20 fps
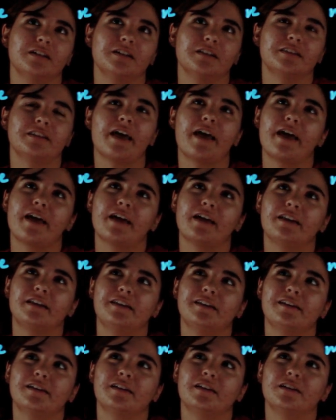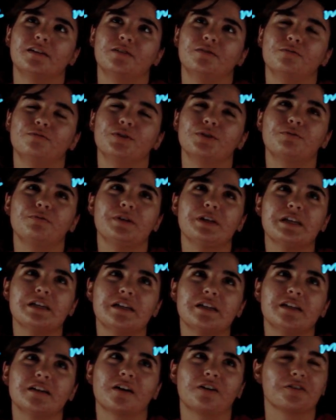Then would
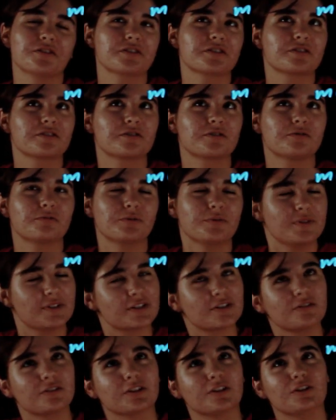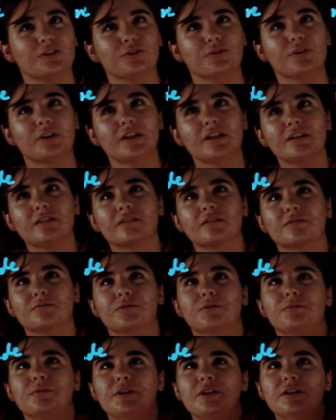we still include it?
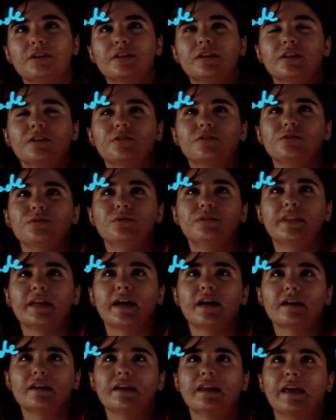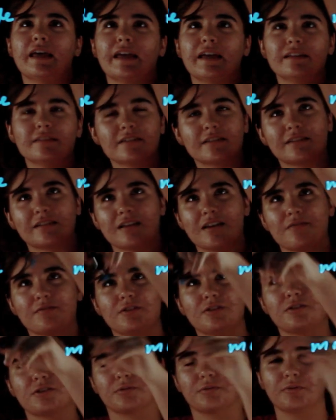Would we include that and the
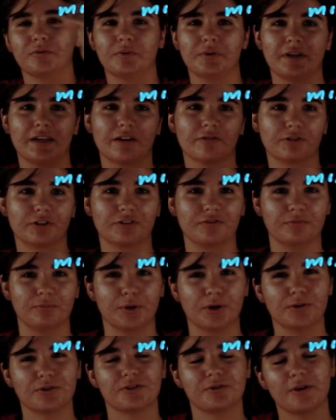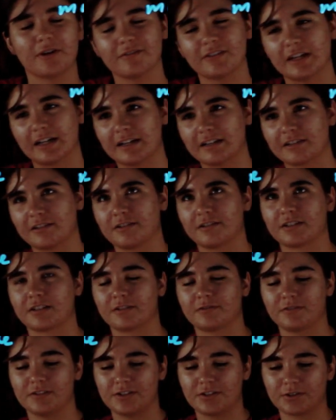7, or would we get rid of both? So you have to ask
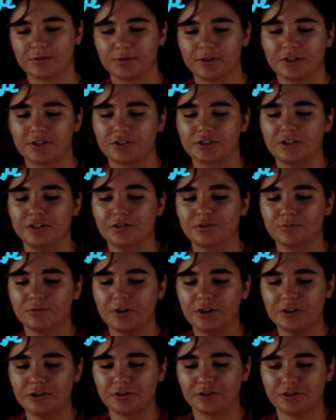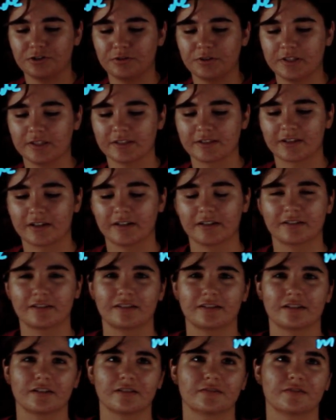yourself these questions when you're doing this kind of
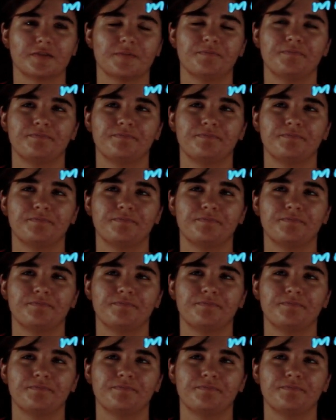stuff.